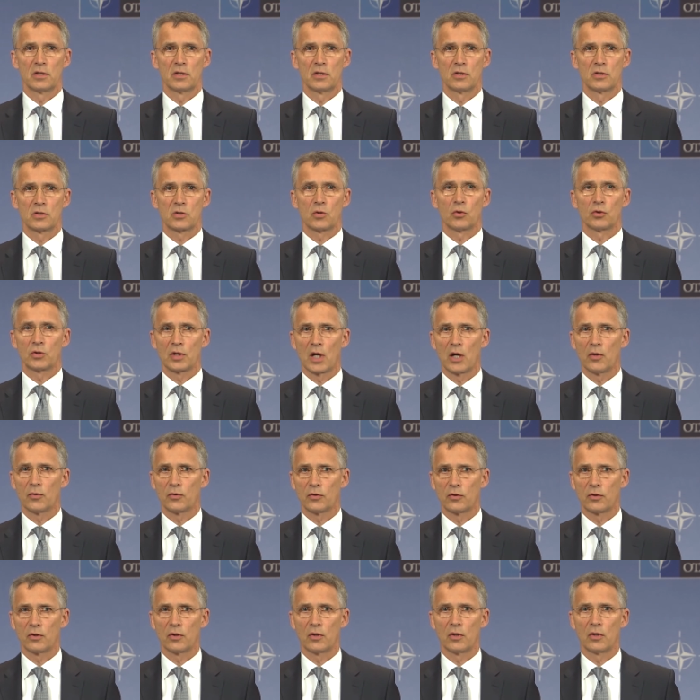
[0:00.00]
sort
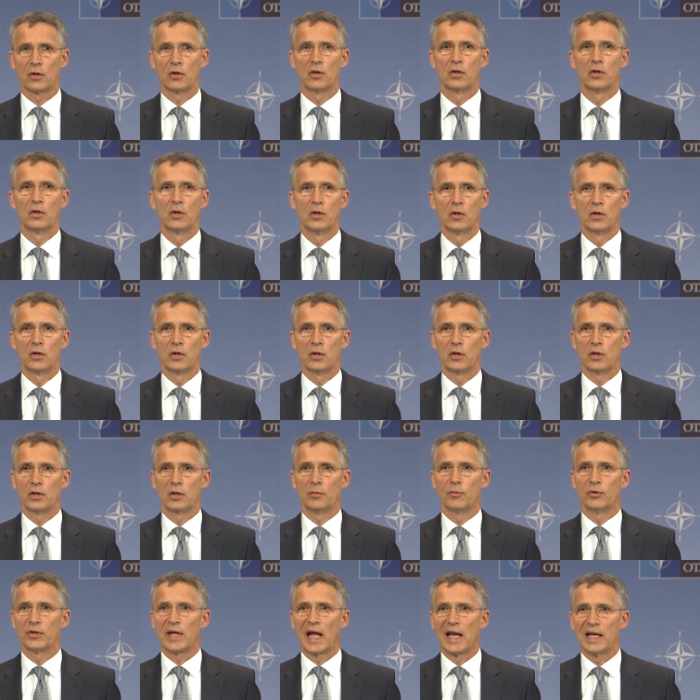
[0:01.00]
out the
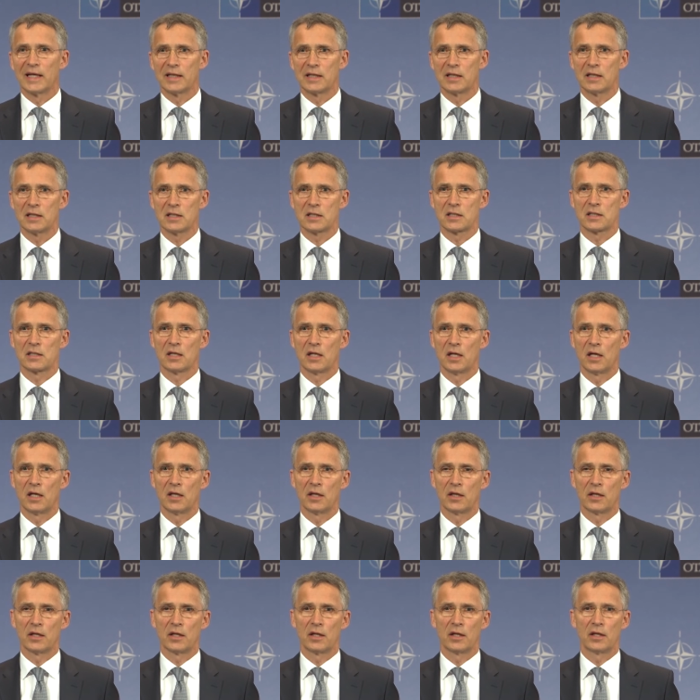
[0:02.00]
modalities
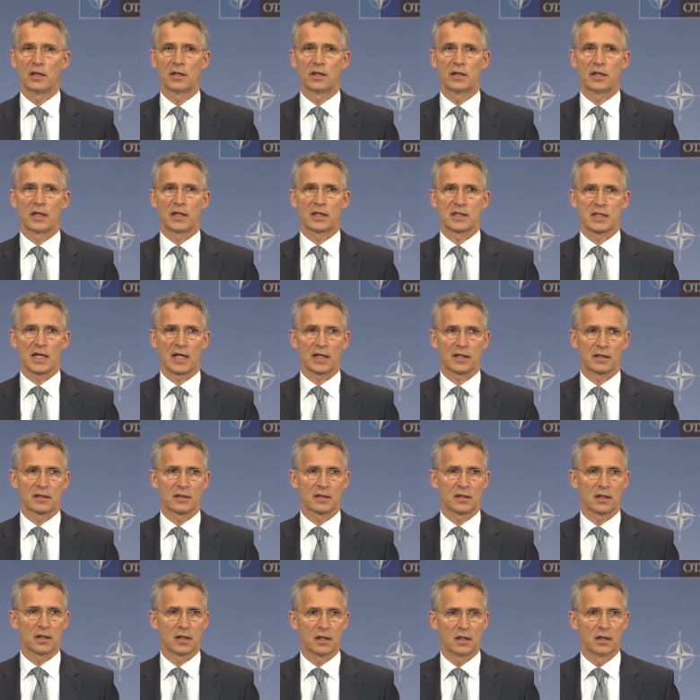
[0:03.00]
and the
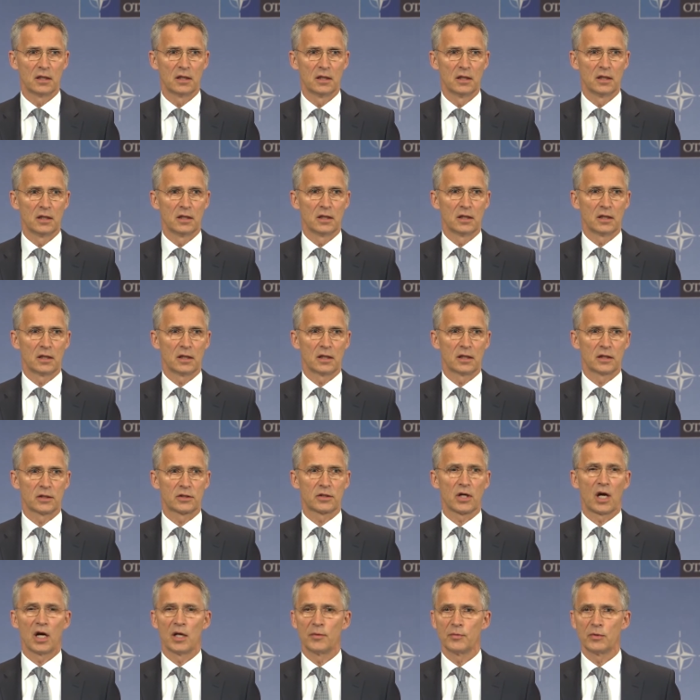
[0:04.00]
exact
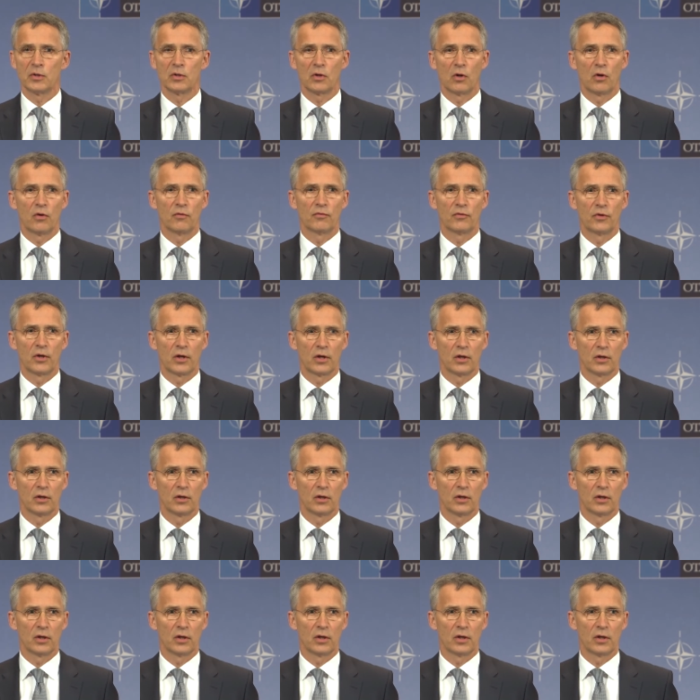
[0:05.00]
timing of the
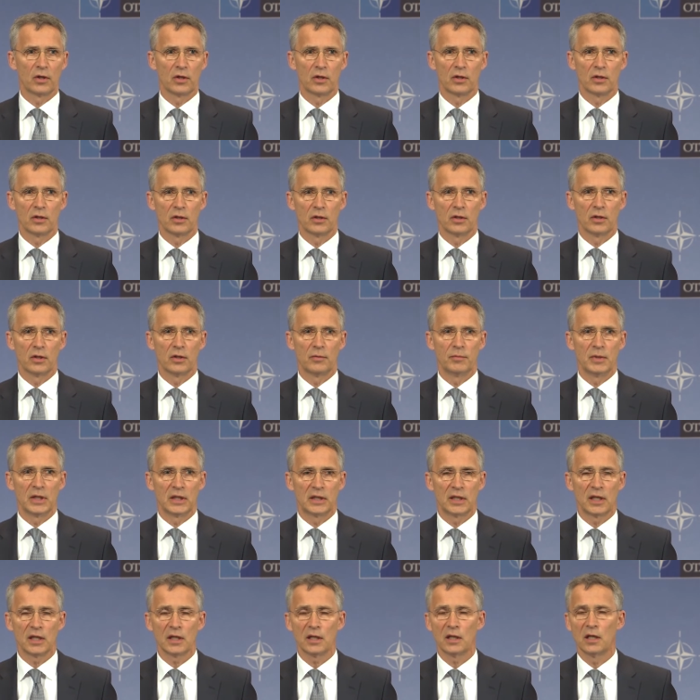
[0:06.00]

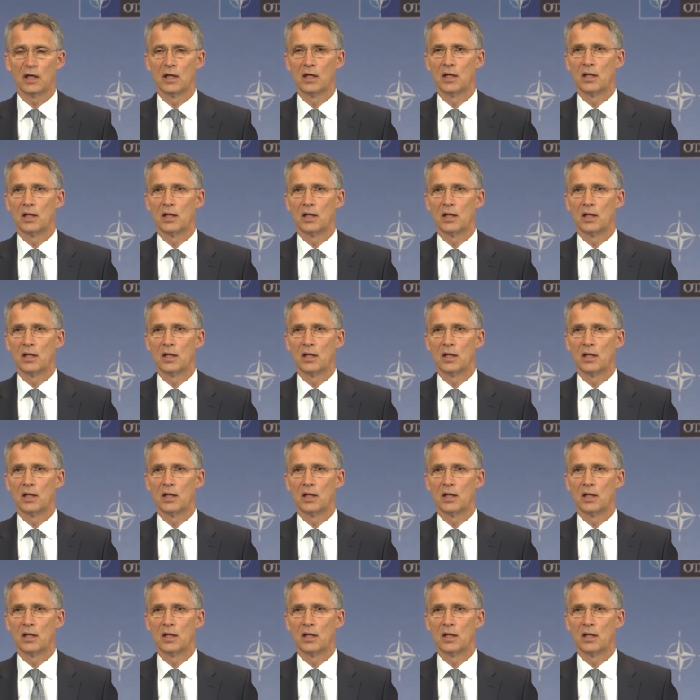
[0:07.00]
meeting.